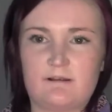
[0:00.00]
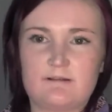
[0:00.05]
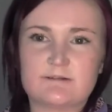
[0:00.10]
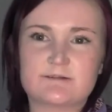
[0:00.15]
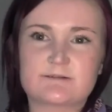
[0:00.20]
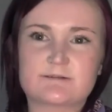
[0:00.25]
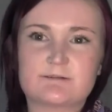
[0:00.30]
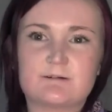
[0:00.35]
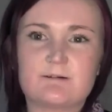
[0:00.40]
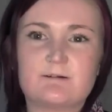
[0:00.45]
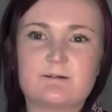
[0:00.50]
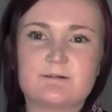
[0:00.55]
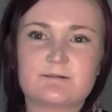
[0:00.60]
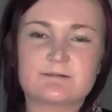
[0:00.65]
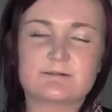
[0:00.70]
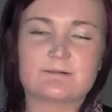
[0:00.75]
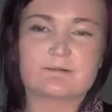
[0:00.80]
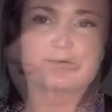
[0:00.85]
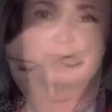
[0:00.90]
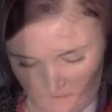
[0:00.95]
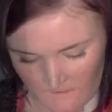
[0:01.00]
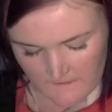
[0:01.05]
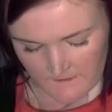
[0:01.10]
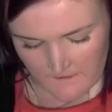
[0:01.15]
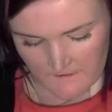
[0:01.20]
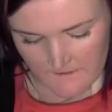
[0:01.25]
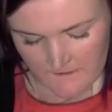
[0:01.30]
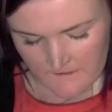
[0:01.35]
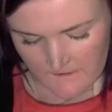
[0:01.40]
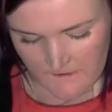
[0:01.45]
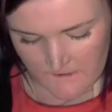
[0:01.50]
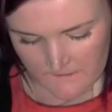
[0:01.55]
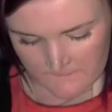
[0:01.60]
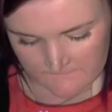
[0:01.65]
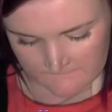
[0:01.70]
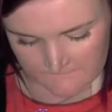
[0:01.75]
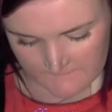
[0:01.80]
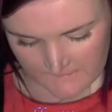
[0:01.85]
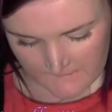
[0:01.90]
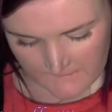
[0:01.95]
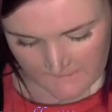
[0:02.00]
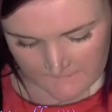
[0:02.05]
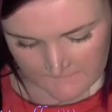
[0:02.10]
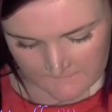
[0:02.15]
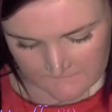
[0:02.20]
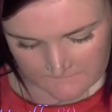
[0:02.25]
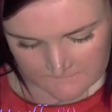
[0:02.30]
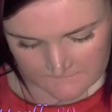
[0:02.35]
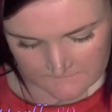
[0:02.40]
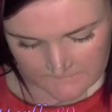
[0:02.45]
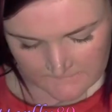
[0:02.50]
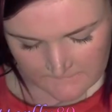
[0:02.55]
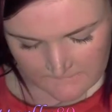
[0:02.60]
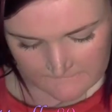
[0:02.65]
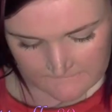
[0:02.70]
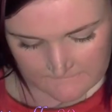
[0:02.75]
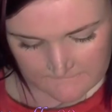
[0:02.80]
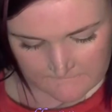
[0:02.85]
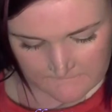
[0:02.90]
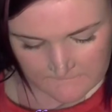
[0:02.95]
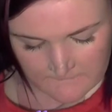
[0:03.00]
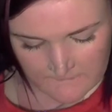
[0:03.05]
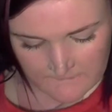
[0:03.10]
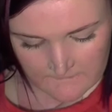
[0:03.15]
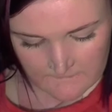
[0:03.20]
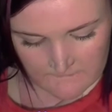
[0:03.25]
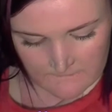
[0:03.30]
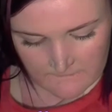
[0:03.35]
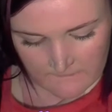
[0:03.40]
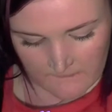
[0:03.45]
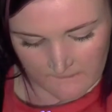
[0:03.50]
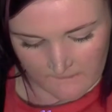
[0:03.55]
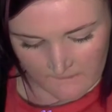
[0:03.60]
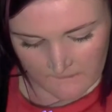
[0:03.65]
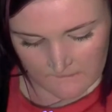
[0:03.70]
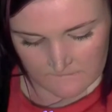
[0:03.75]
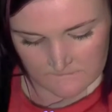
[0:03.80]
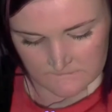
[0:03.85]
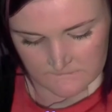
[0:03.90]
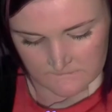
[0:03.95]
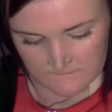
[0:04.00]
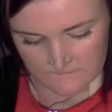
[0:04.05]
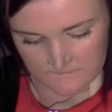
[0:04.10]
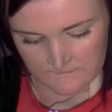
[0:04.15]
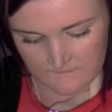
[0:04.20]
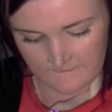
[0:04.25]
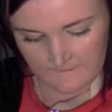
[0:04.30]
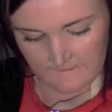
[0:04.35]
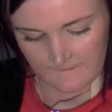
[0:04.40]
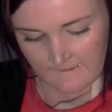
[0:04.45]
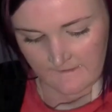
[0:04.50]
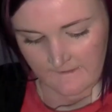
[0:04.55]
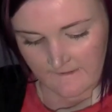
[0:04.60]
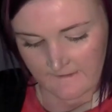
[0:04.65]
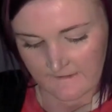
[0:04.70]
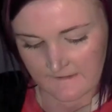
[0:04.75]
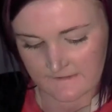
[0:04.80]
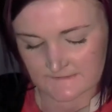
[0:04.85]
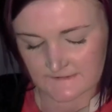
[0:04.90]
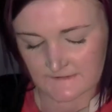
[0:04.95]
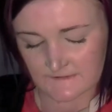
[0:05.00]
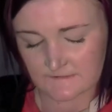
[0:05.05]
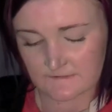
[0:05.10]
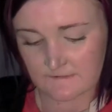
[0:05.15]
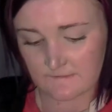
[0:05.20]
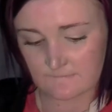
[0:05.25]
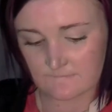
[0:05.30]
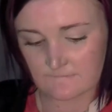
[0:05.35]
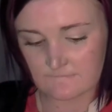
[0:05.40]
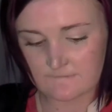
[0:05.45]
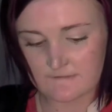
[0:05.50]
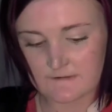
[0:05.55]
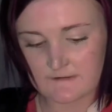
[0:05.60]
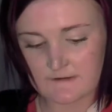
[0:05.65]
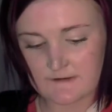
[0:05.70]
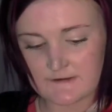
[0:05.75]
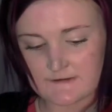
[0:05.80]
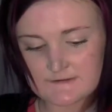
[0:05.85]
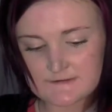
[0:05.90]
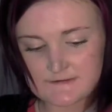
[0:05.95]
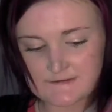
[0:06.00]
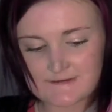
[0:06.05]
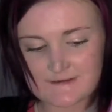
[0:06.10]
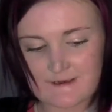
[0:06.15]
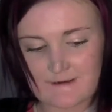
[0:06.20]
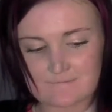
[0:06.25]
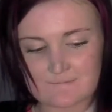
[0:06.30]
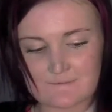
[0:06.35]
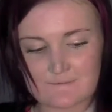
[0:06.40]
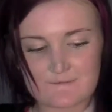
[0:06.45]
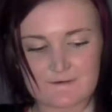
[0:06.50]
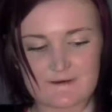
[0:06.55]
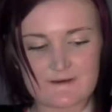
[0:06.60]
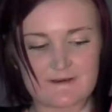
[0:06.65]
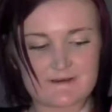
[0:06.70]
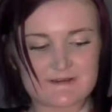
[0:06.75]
So, so pretty. And then the other one I got is this really summery,